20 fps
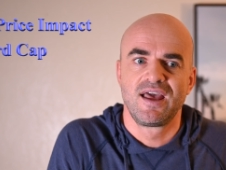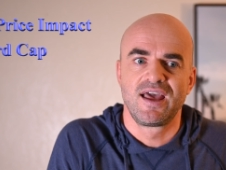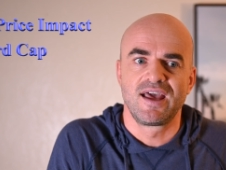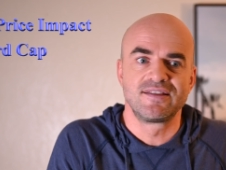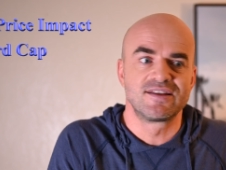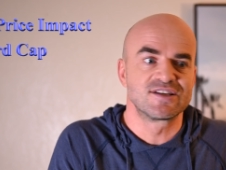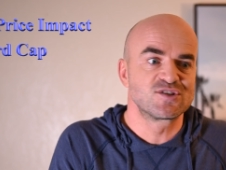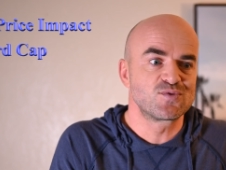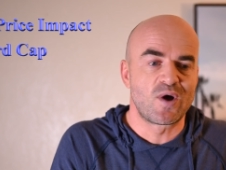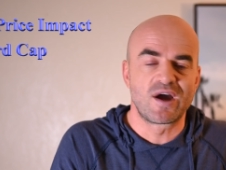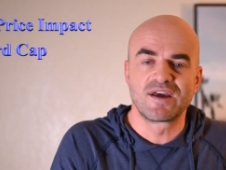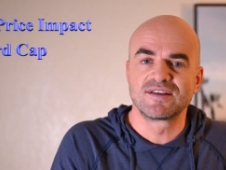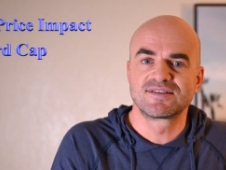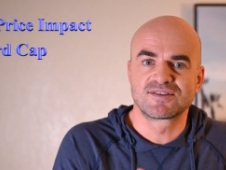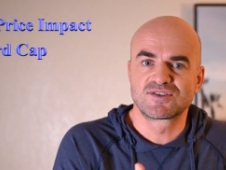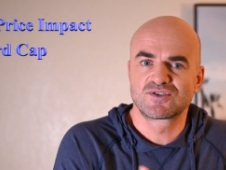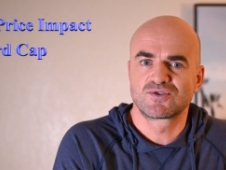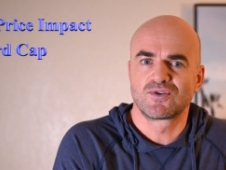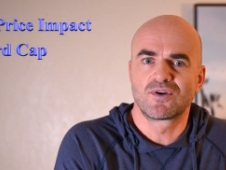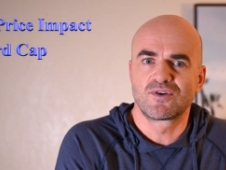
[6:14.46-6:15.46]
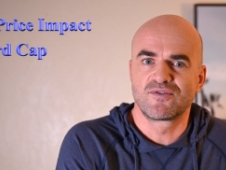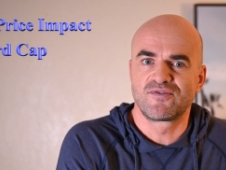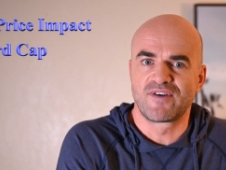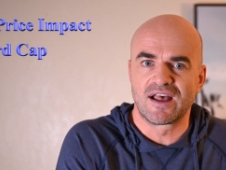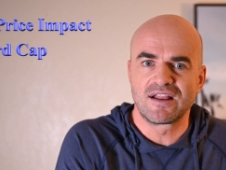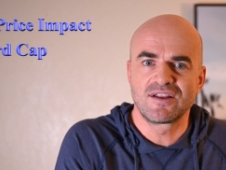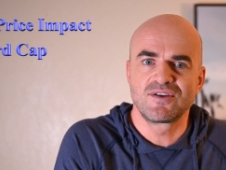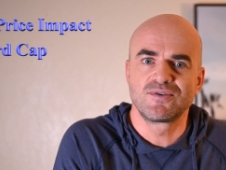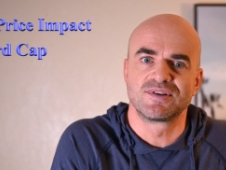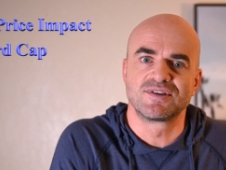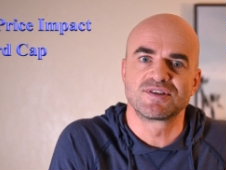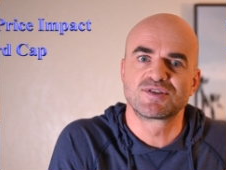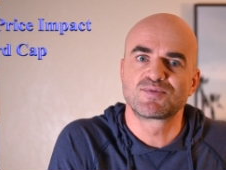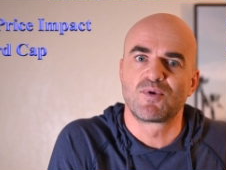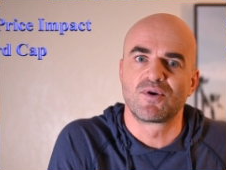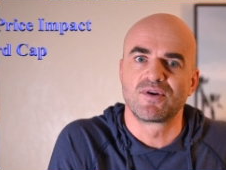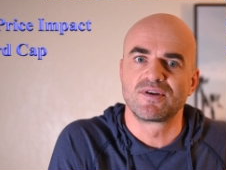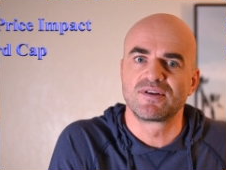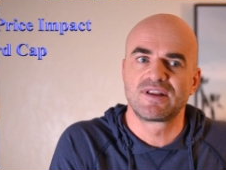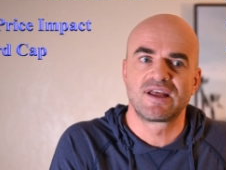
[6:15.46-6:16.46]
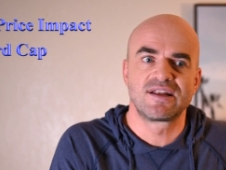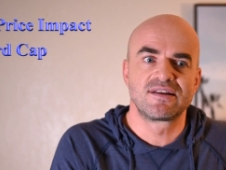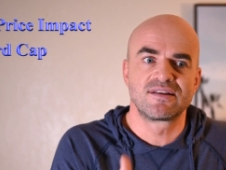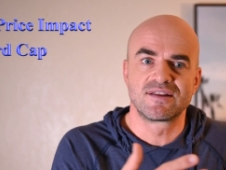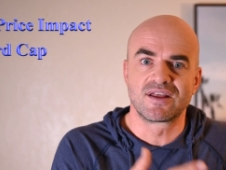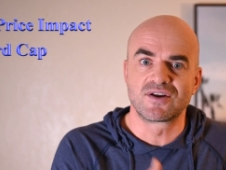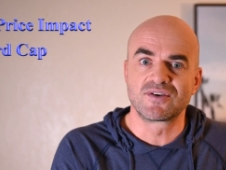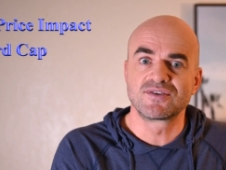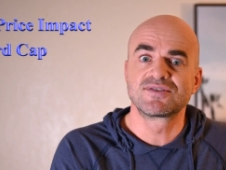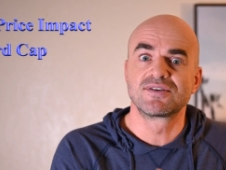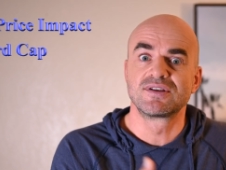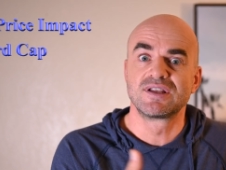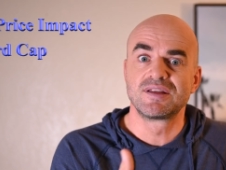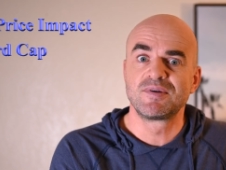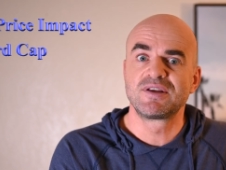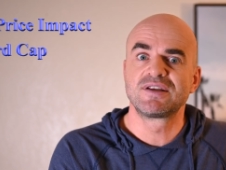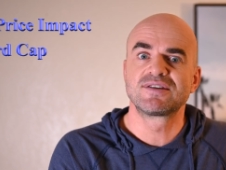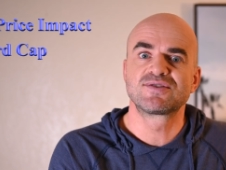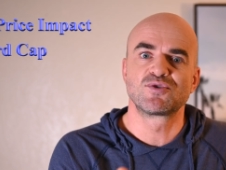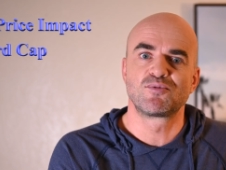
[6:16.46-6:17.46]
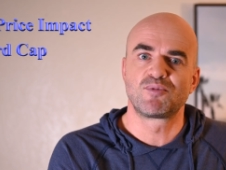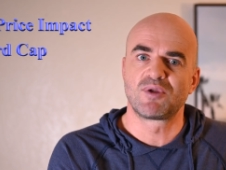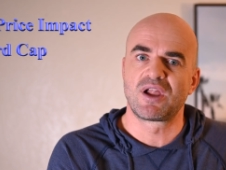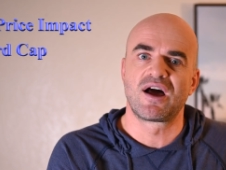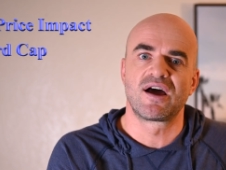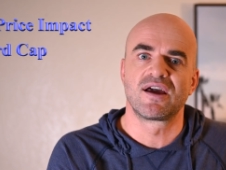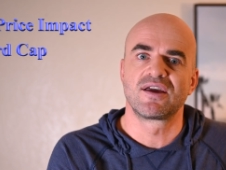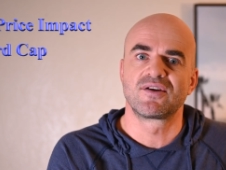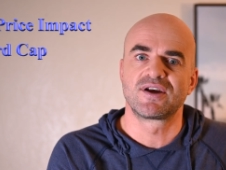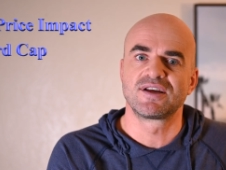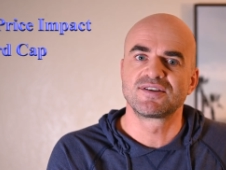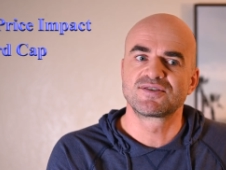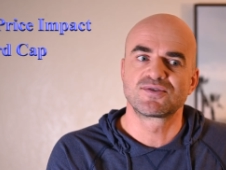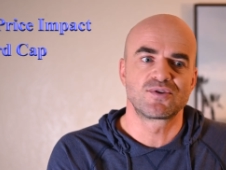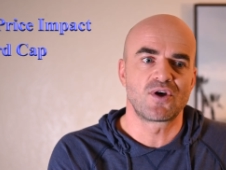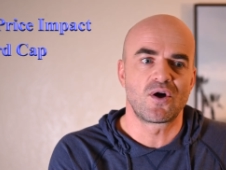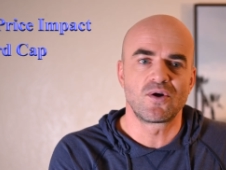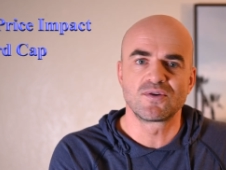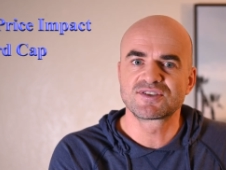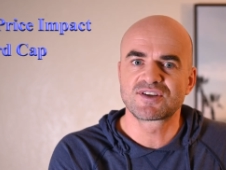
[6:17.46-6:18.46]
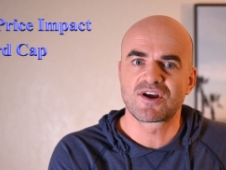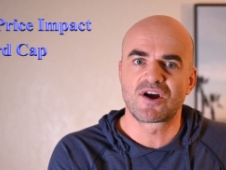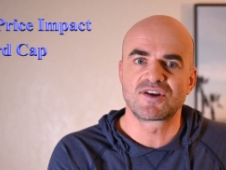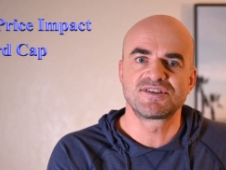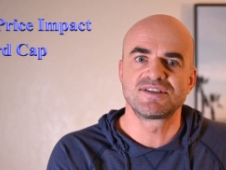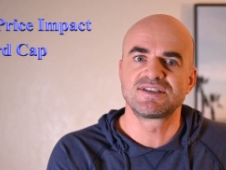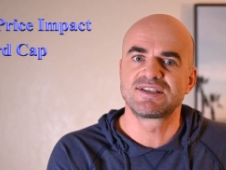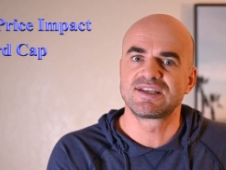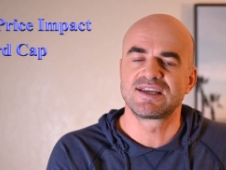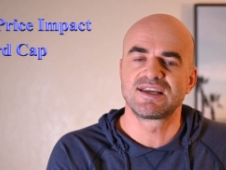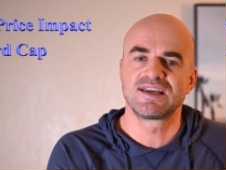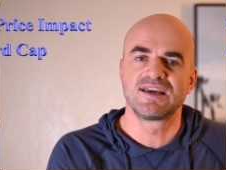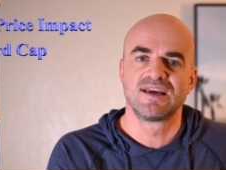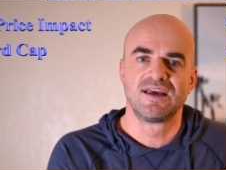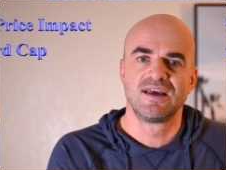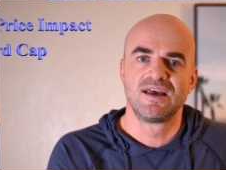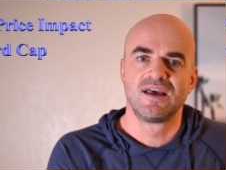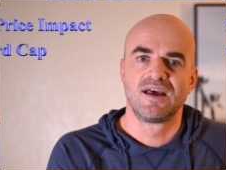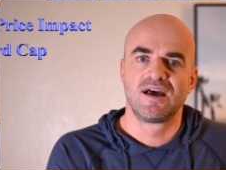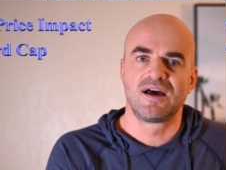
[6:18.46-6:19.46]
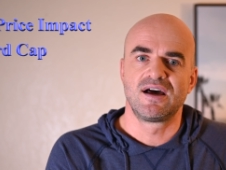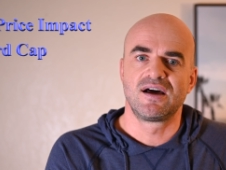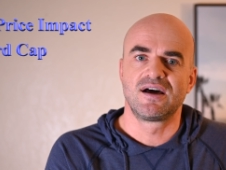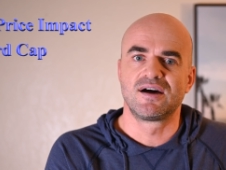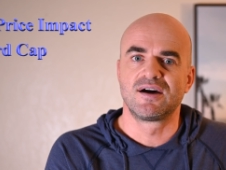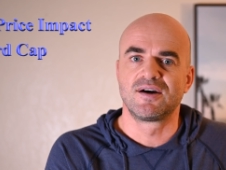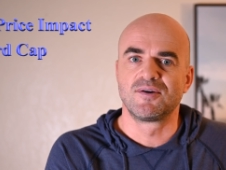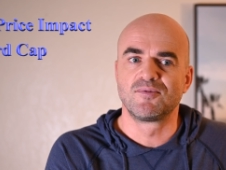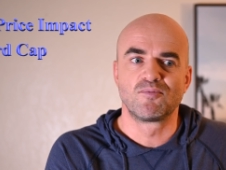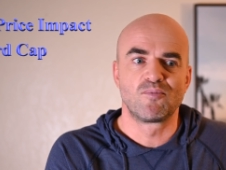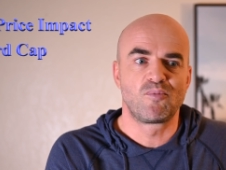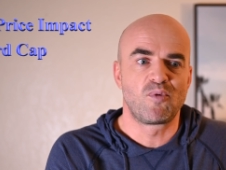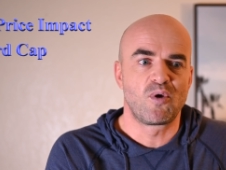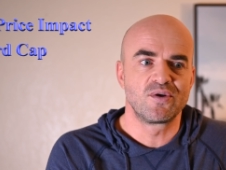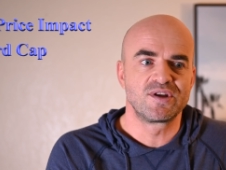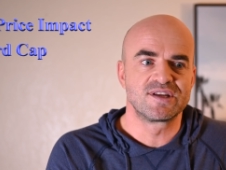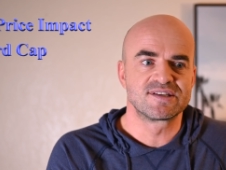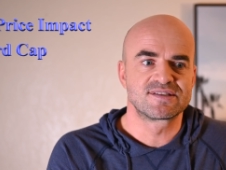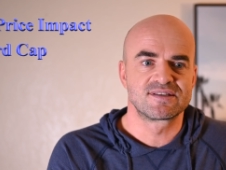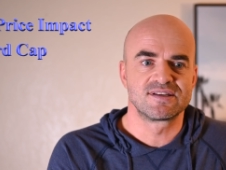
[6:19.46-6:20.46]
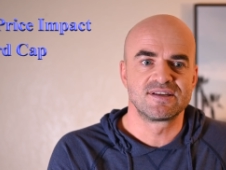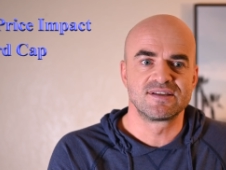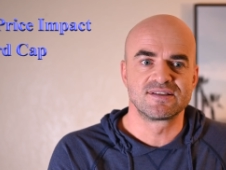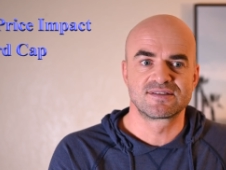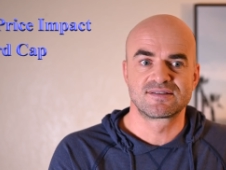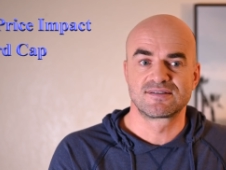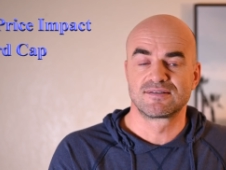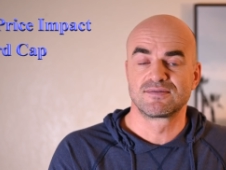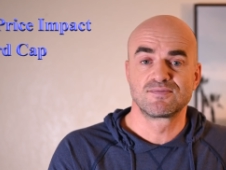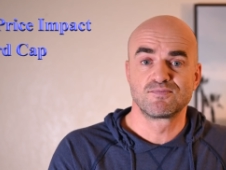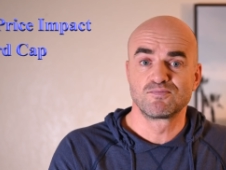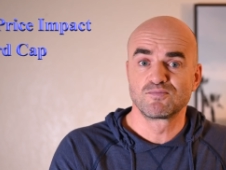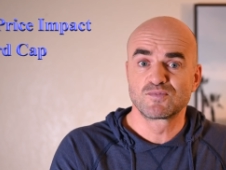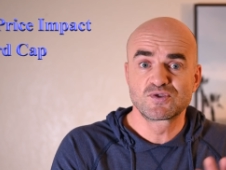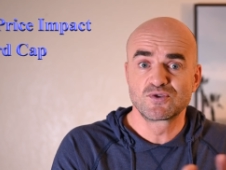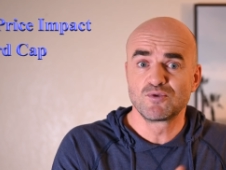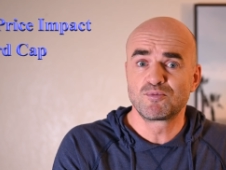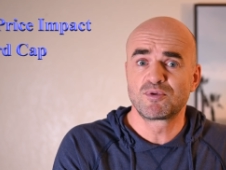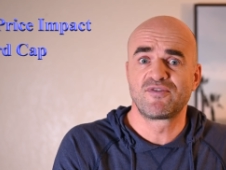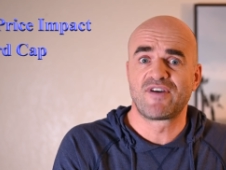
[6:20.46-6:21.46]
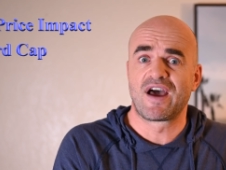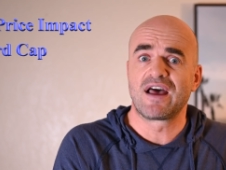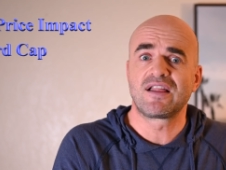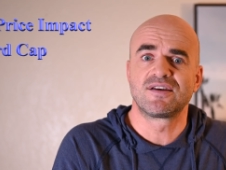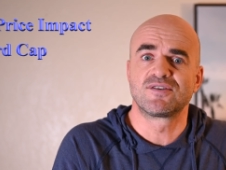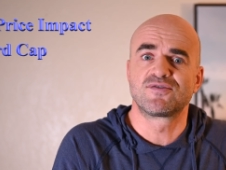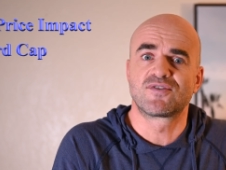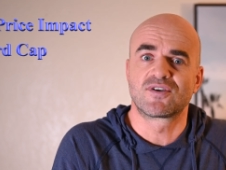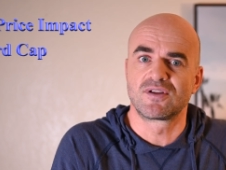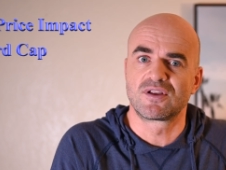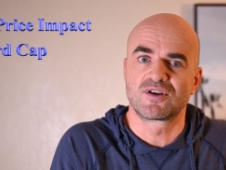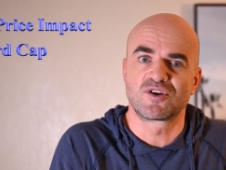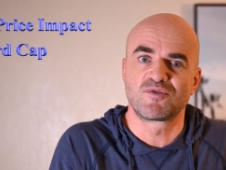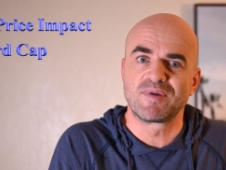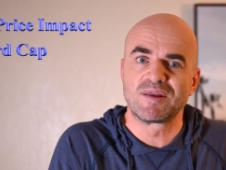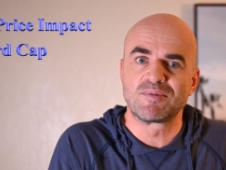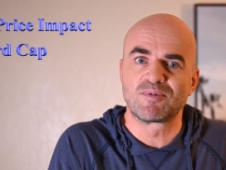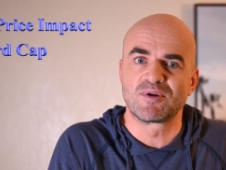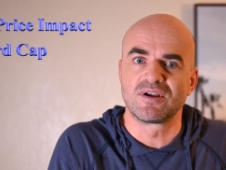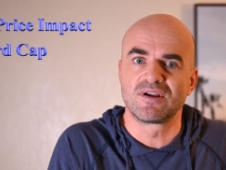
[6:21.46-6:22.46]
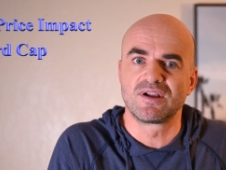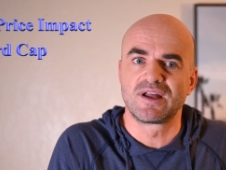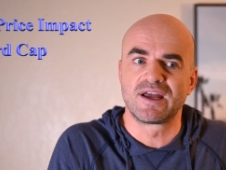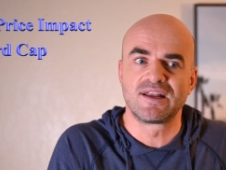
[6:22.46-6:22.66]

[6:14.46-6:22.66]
and that's why it's a store of value at this point, that there is a limited supply, right? So the whole scarcity point is super valid for a lot of people.